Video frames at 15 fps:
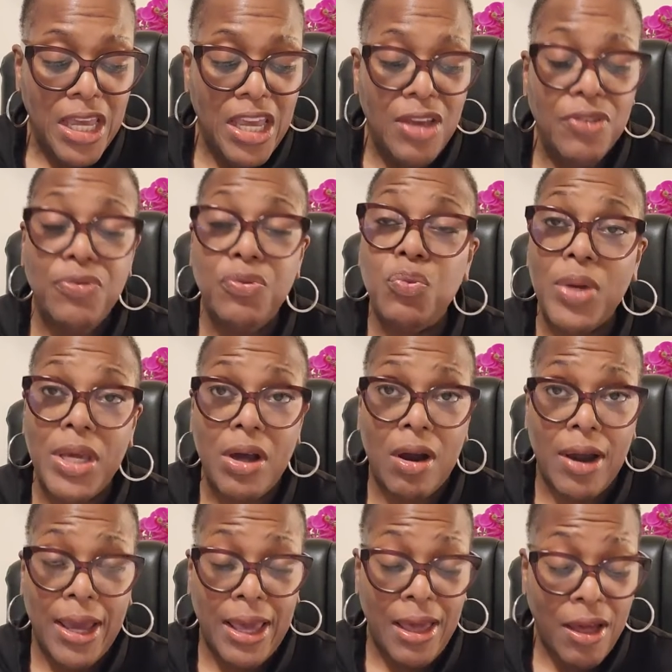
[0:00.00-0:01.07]
If we
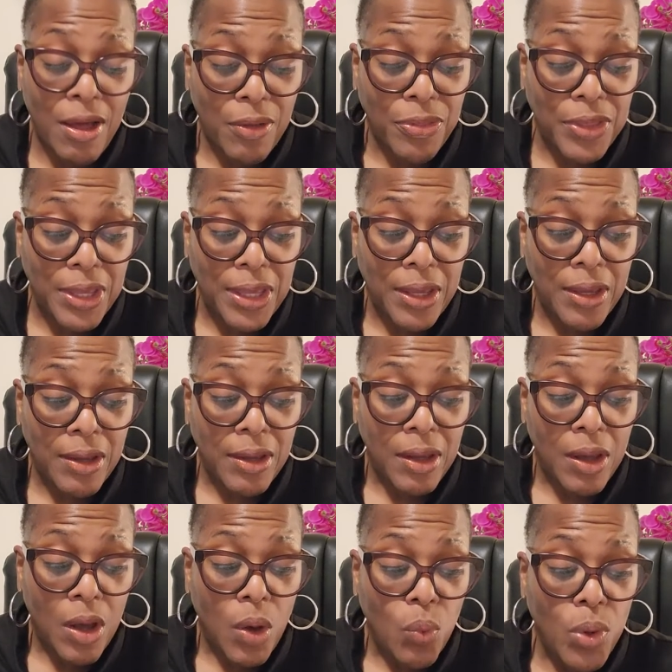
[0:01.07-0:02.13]
are healthy,
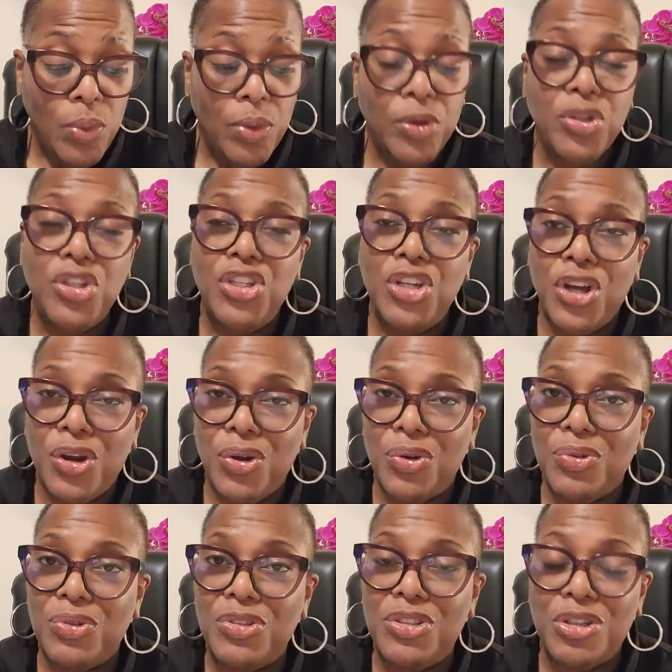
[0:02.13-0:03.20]
we will
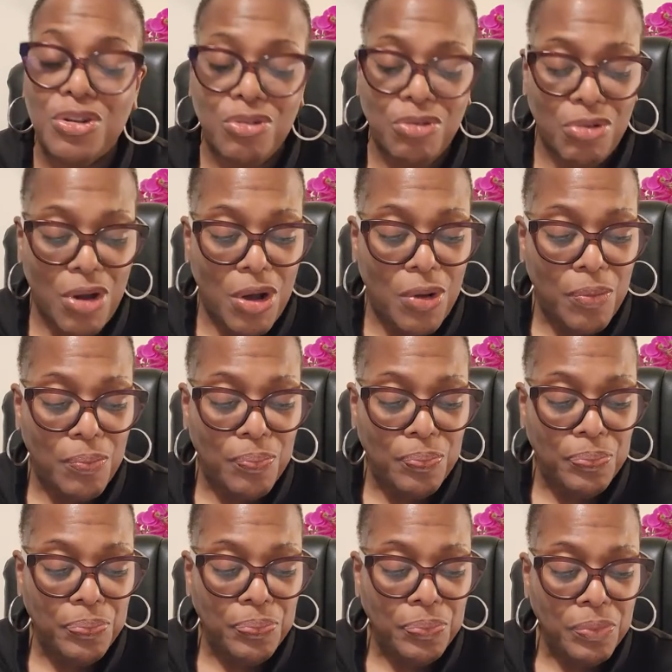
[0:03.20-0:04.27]
yearn to grow.
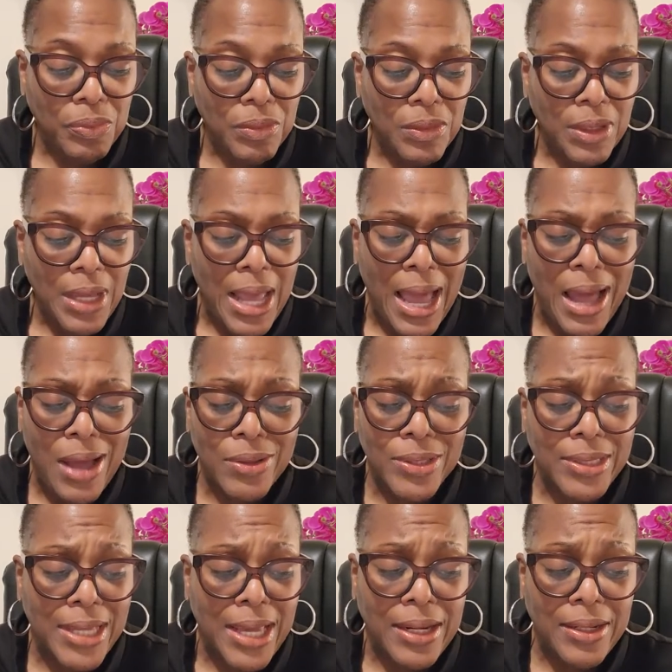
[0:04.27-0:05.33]
How
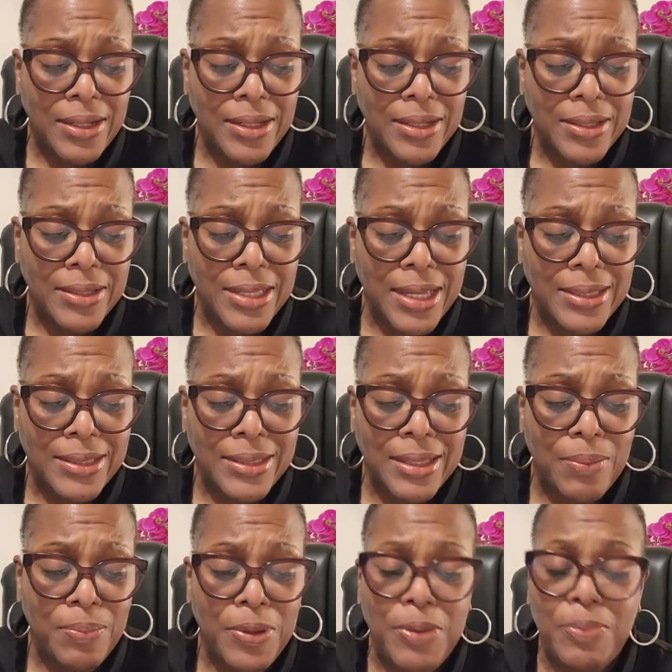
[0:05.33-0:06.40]
sad it is that
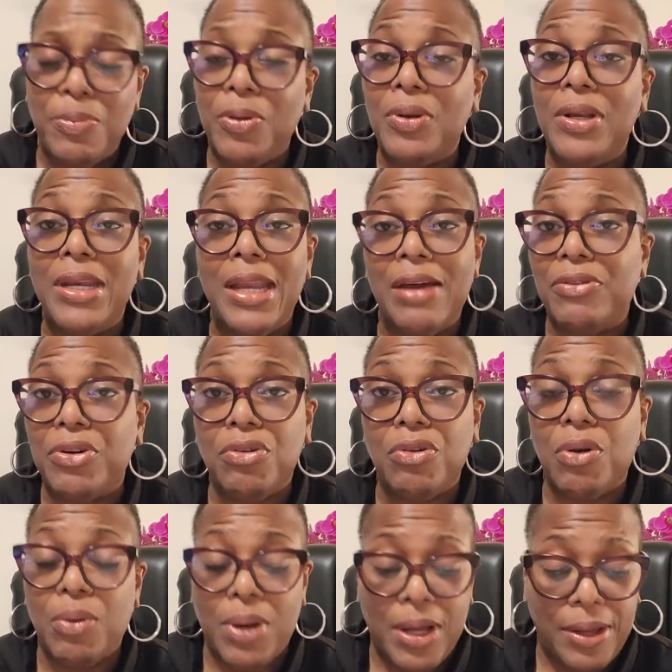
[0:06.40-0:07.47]
some people never
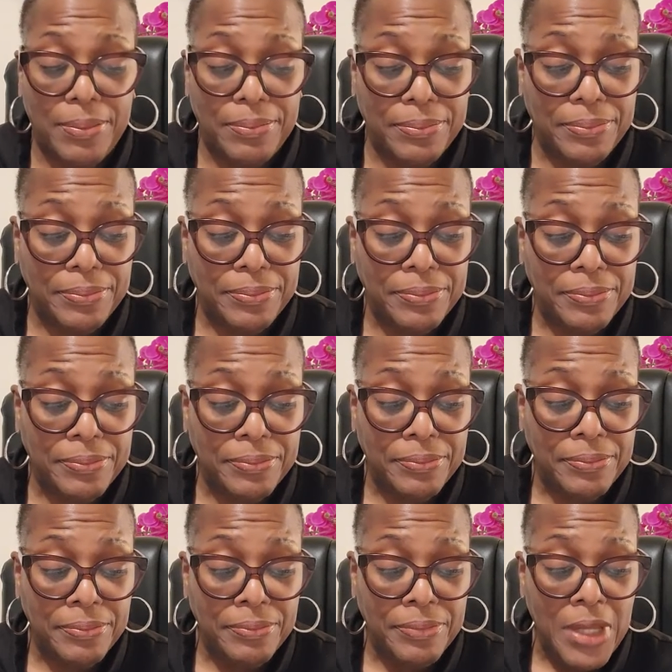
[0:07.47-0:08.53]
grow up.
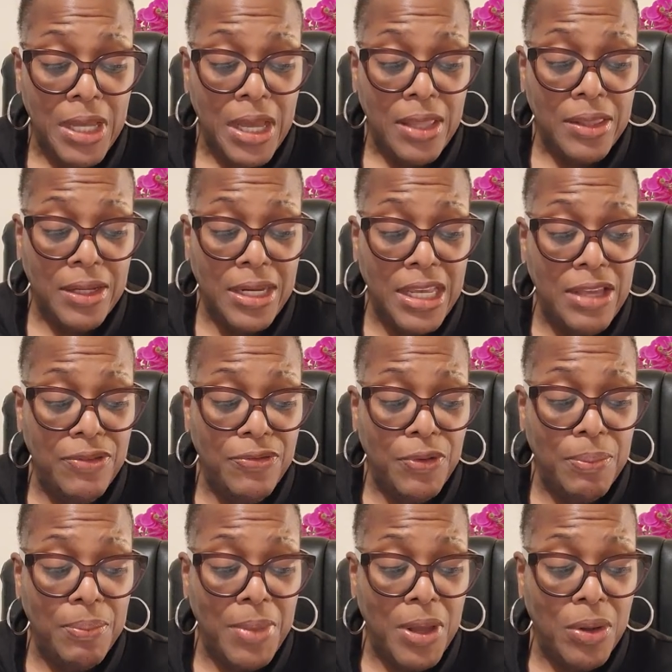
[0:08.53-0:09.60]
The need
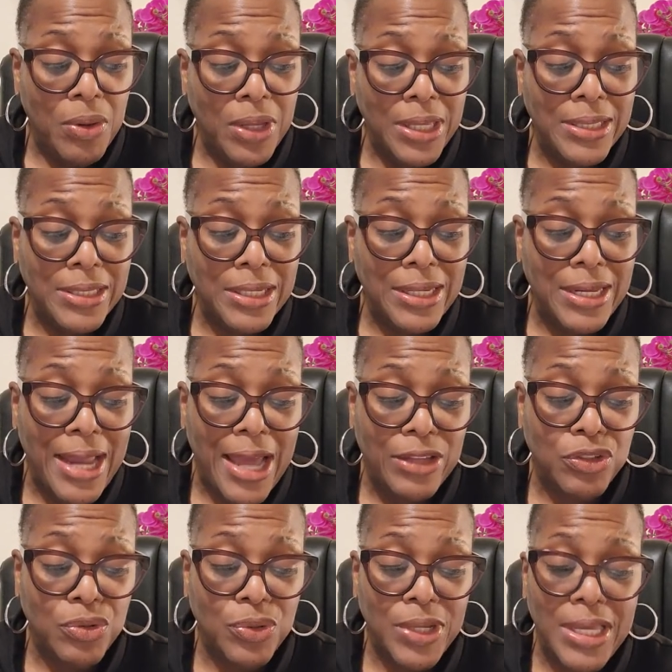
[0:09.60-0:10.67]
for milk is a
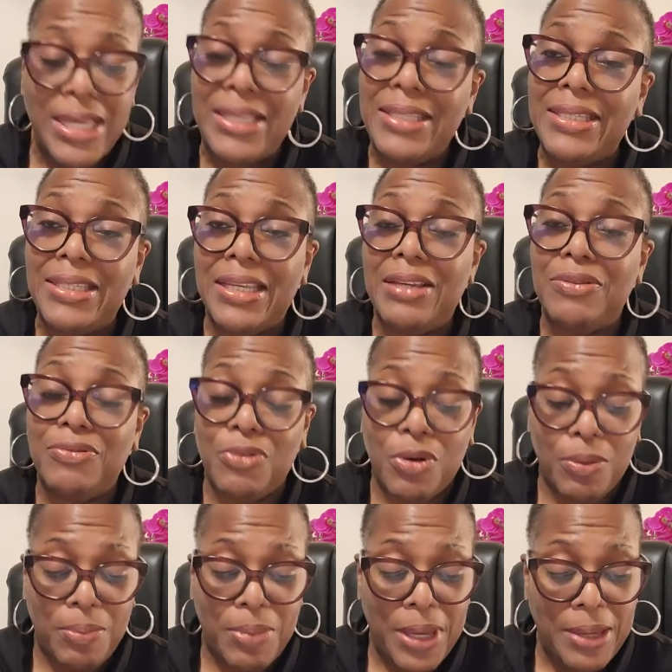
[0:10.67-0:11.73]
natural instinct
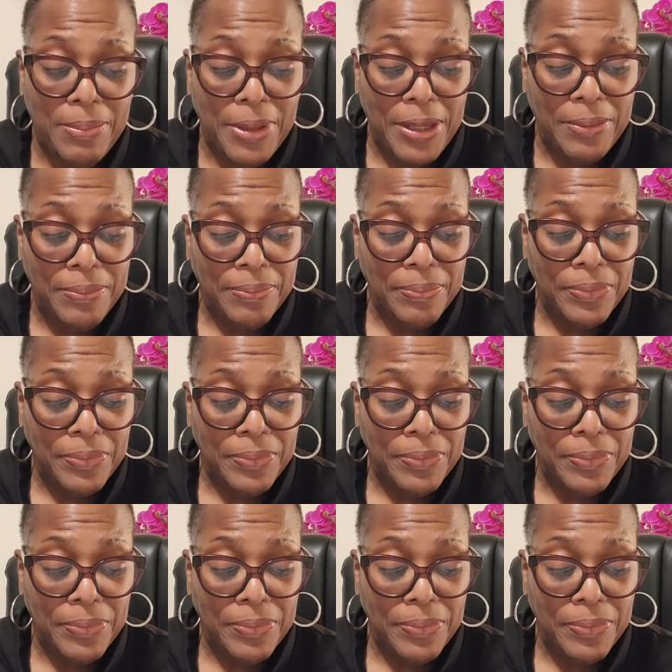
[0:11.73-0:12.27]
for a baby,